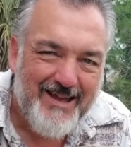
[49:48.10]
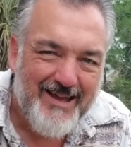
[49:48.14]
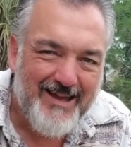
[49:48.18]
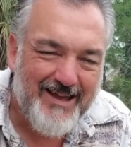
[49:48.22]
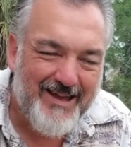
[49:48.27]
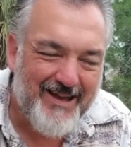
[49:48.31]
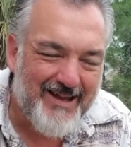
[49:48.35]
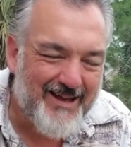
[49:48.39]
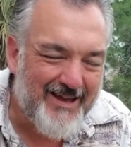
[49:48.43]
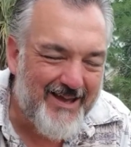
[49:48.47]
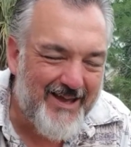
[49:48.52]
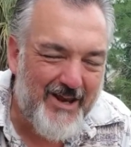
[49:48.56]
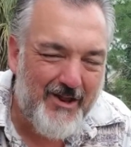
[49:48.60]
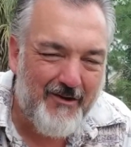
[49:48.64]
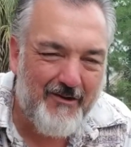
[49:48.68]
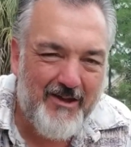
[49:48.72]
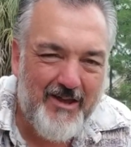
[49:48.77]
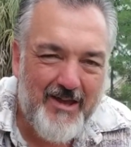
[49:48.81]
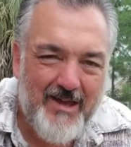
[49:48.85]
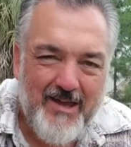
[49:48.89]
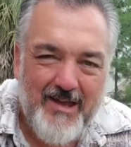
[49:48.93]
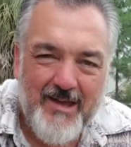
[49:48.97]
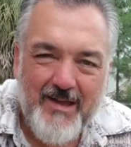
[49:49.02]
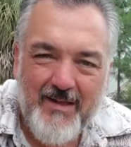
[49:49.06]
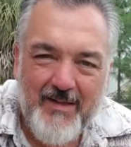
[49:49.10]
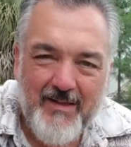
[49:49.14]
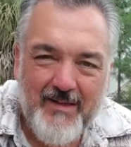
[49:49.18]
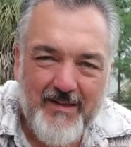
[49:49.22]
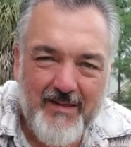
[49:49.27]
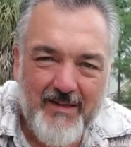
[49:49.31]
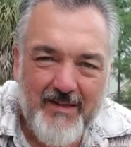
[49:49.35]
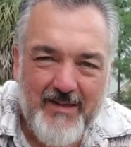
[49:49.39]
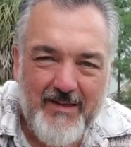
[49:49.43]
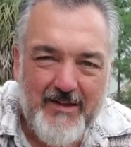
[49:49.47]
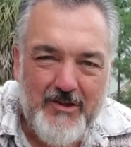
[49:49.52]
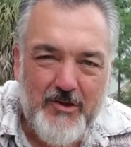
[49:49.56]
Anyway,
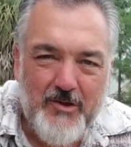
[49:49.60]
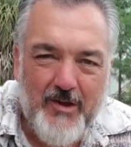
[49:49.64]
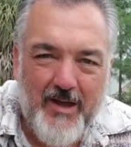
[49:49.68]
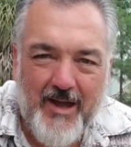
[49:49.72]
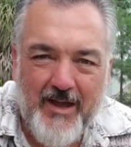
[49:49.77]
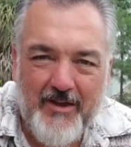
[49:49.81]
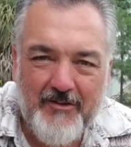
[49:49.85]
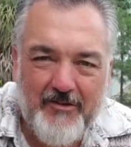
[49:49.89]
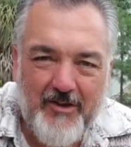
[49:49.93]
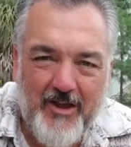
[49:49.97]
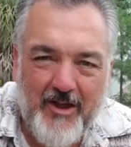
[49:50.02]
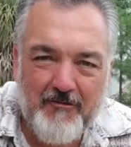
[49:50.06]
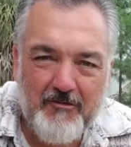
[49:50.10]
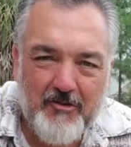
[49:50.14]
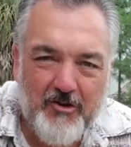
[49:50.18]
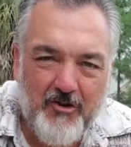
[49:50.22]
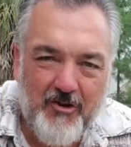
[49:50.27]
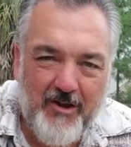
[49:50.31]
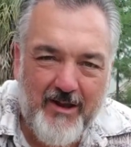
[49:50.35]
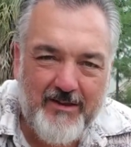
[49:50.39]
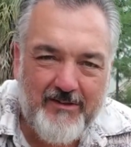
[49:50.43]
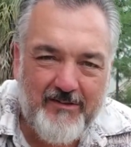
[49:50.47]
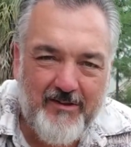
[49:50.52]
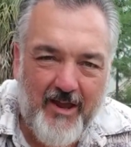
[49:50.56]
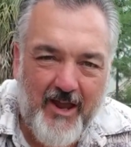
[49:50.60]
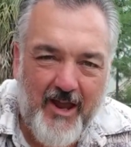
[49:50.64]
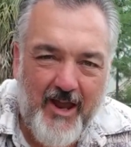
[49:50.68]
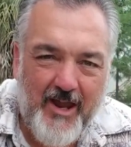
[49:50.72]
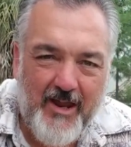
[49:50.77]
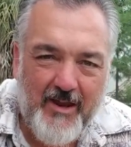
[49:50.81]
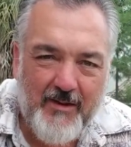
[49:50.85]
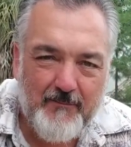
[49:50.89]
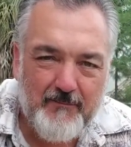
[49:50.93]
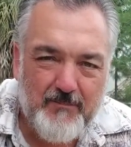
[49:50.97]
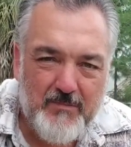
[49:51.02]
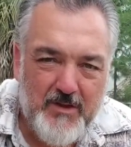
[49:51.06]
you guys have a great
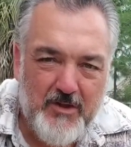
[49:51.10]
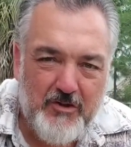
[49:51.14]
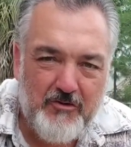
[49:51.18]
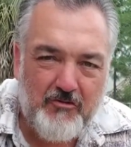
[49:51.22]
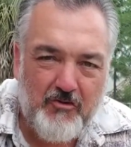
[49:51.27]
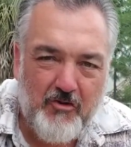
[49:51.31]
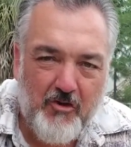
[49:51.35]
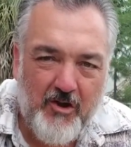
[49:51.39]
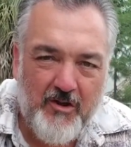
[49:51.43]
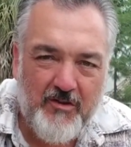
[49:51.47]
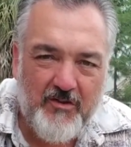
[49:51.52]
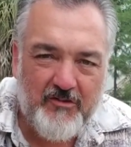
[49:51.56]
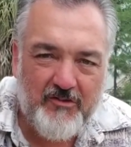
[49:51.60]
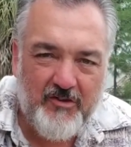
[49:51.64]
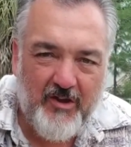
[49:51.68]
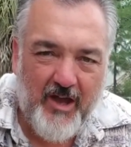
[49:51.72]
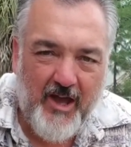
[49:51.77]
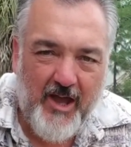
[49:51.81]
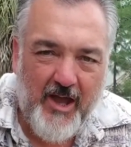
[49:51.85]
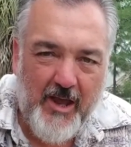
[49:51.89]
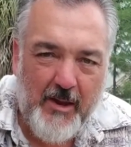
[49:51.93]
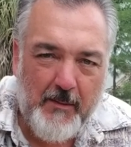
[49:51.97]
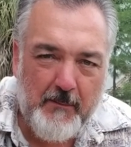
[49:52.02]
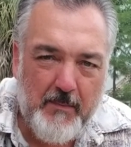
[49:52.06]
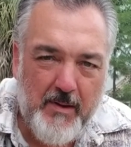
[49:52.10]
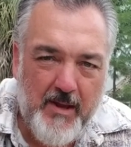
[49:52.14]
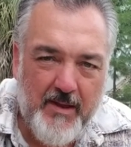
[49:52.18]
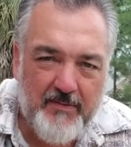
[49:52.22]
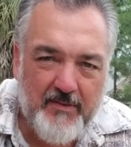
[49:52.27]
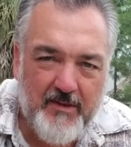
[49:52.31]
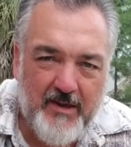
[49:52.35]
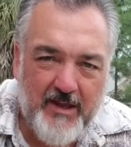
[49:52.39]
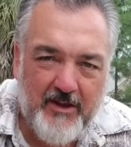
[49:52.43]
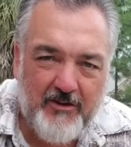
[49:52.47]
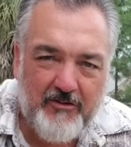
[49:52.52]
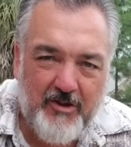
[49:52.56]
day. Enjoy the time, and
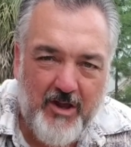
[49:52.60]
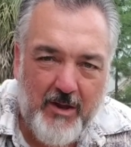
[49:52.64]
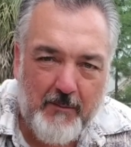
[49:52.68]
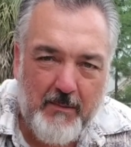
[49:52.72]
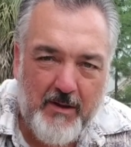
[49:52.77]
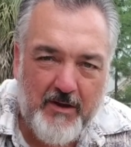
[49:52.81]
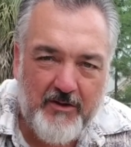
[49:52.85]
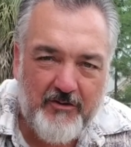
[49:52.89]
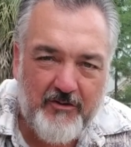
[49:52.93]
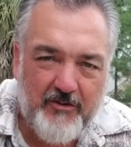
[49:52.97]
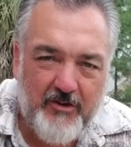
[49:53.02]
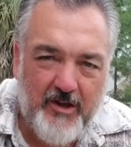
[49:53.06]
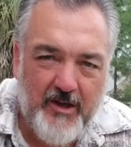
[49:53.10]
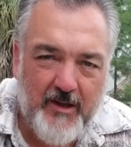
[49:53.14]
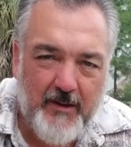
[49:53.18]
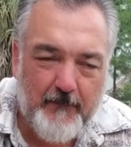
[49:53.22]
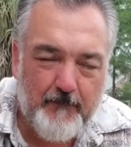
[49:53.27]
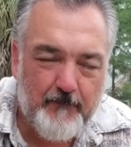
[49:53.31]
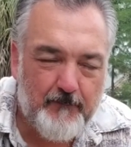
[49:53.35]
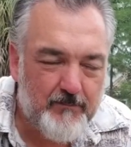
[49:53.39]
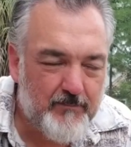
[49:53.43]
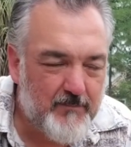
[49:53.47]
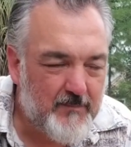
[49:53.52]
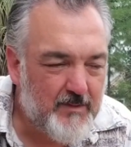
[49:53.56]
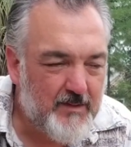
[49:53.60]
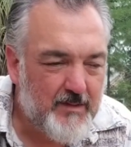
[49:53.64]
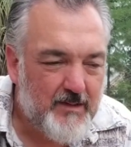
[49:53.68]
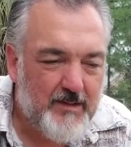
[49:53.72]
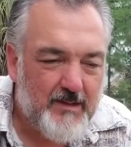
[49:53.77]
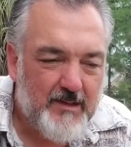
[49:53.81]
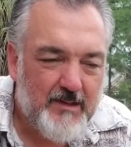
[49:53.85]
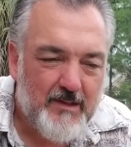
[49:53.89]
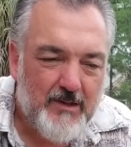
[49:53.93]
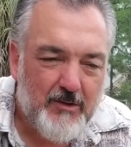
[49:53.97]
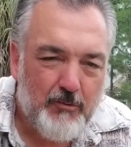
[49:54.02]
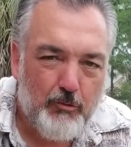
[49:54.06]
the next time I see you,
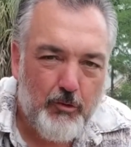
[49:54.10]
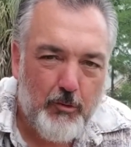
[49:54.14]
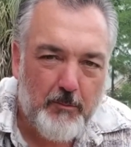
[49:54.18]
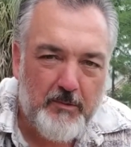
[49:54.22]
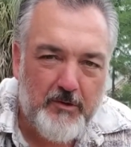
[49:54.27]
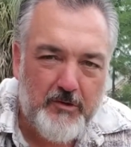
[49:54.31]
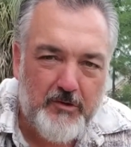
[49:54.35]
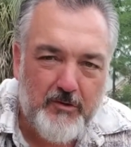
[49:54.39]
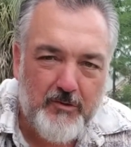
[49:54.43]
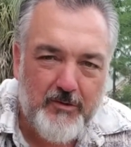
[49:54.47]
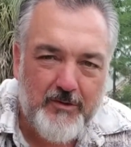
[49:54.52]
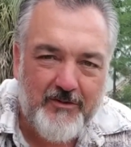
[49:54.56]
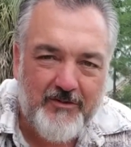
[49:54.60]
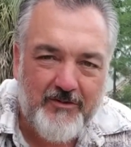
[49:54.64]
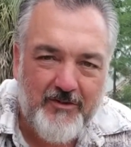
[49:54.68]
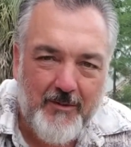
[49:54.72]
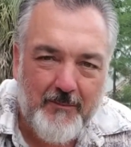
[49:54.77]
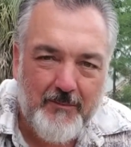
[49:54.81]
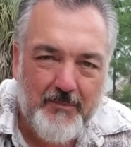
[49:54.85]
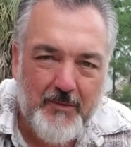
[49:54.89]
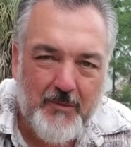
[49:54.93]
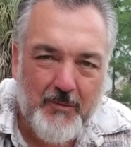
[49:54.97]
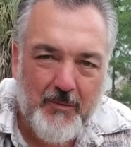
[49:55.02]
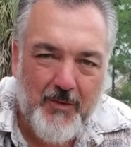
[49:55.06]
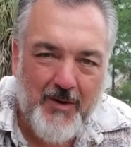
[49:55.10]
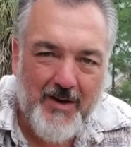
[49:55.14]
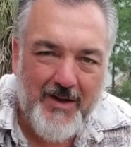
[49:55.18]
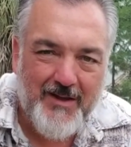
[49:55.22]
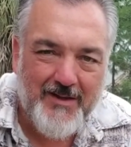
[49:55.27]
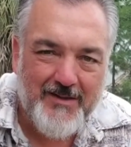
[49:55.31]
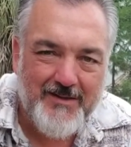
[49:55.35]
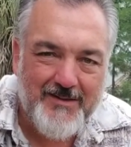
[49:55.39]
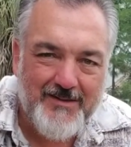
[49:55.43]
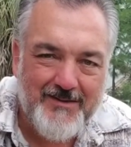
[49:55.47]
we'll be doing something wild.